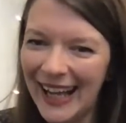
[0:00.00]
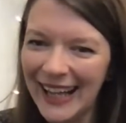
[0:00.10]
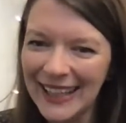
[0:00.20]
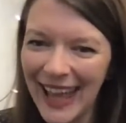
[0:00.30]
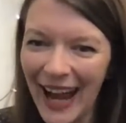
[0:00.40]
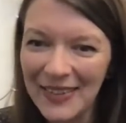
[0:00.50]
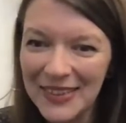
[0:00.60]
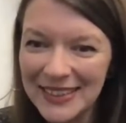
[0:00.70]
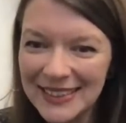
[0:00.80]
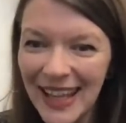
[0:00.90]

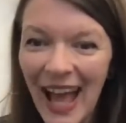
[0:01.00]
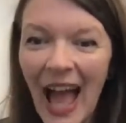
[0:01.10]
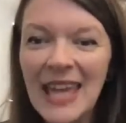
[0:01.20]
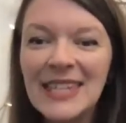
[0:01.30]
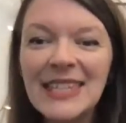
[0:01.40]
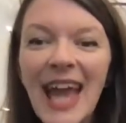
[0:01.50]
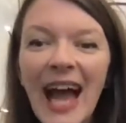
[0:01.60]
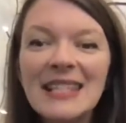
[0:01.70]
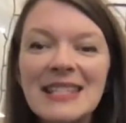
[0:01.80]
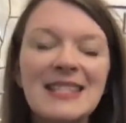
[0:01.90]
Karen.
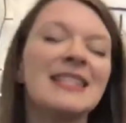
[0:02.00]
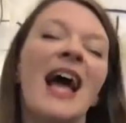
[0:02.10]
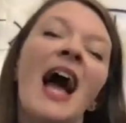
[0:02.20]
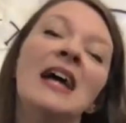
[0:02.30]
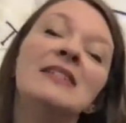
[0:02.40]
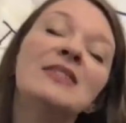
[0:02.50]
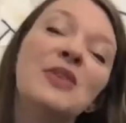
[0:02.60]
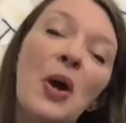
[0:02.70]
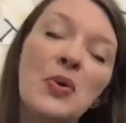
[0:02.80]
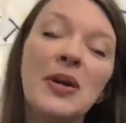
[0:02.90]
Yes.
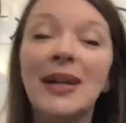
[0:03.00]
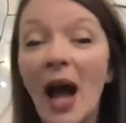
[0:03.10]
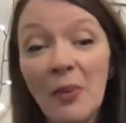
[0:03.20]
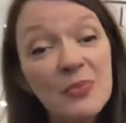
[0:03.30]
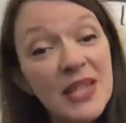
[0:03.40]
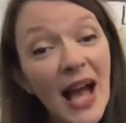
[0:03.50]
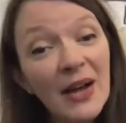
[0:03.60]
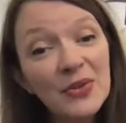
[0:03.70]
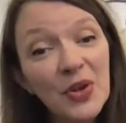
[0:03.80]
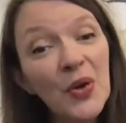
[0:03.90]
So it comes
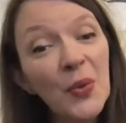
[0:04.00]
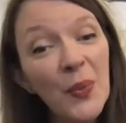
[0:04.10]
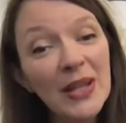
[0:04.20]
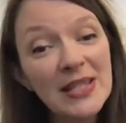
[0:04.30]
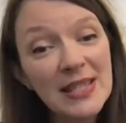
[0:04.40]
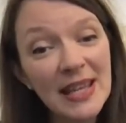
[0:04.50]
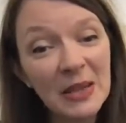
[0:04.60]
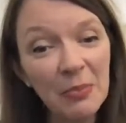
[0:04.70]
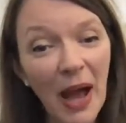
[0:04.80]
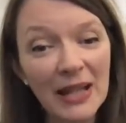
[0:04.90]
out on a Wednesday, the
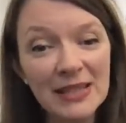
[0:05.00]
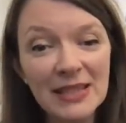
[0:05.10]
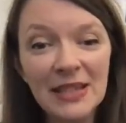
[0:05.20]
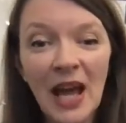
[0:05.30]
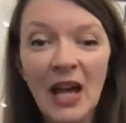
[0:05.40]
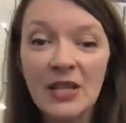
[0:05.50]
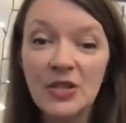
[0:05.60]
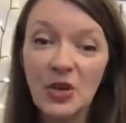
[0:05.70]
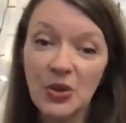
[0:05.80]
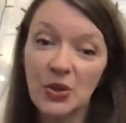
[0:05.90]
pattern.
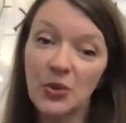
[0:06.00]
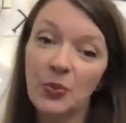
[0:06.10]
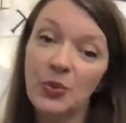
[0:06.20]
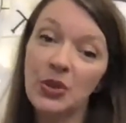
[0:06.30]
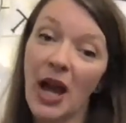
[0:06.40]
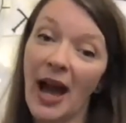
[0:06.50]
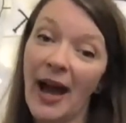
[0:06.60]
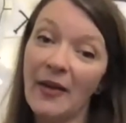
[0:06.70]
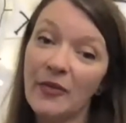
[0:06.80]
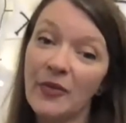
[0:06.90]
So you would
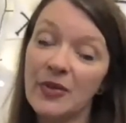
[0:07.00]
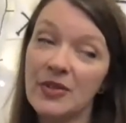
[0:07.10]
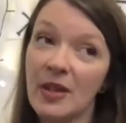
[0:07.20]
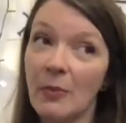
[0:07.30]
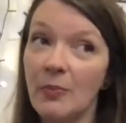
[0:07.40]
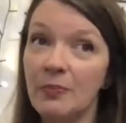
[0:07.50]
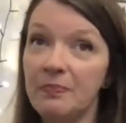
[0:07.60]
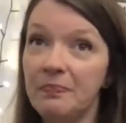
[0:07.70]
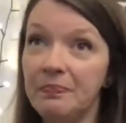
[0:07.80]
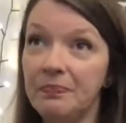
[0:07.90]
have some
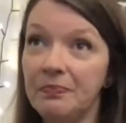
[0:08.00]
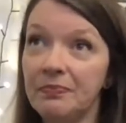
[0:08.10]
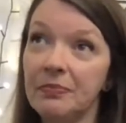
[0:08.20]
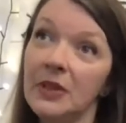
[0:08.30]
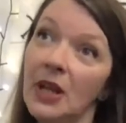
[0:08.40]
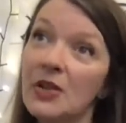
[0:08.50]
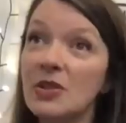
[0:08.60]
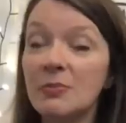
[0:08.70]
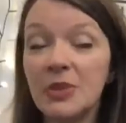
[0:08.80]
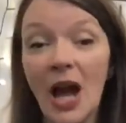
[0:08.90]

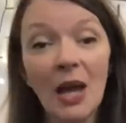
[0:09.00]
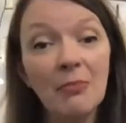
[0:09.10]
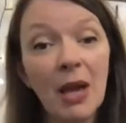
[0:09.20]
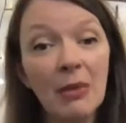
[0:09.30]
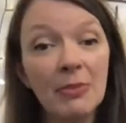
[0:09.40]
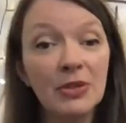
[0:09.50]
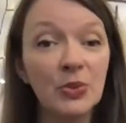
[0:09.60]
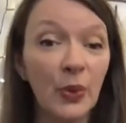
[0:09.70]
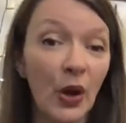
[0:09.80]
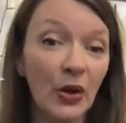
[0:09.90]
time maybe to
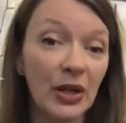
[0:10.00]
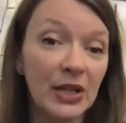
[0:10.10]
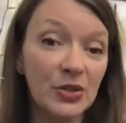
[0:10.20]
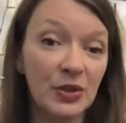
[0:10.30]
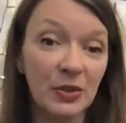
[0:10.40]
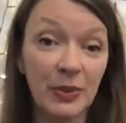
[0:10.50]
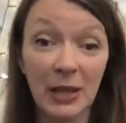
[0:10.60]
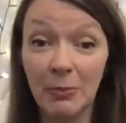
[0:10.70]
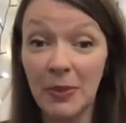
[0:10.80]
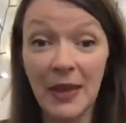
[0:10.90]
work on it during the
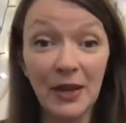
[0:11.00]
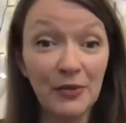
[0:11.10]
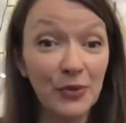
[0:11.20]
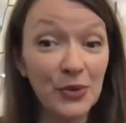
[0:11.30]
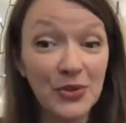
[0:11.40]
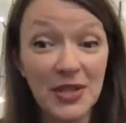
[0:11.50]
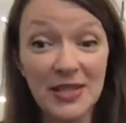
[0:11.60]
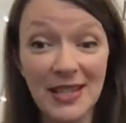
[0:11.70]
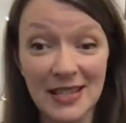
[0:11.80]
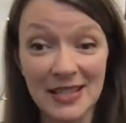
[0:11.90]
week. But then, of course, there's
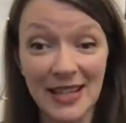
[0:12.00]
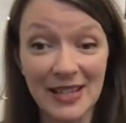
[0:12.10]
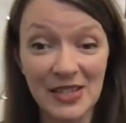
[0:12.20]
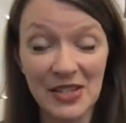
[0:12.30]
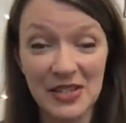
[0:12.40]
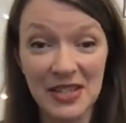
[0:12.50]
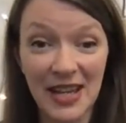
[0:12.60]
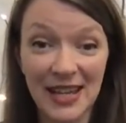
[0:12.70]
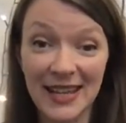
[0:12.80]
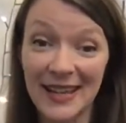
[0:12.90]
Saturday and
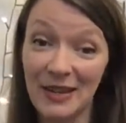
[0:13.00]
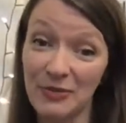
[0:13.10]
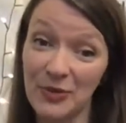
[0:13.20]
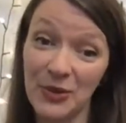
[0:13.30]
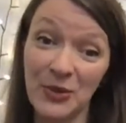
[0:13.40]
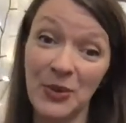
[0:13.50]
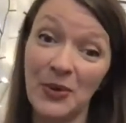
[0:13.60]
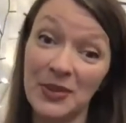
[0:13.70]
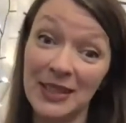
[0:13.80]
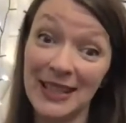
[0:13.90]
Sunday if you
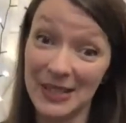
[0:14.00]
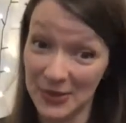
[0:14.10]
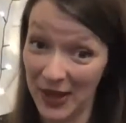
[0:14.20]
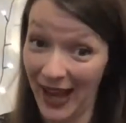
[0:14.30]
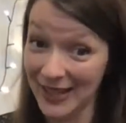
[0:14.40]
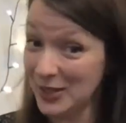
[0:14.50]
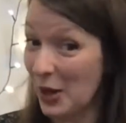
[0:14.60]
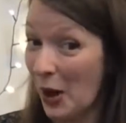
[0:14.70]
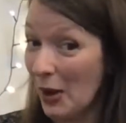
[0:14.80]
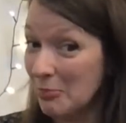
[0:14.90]
need to catch
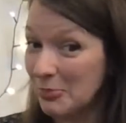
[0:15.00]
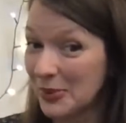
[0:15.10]
up.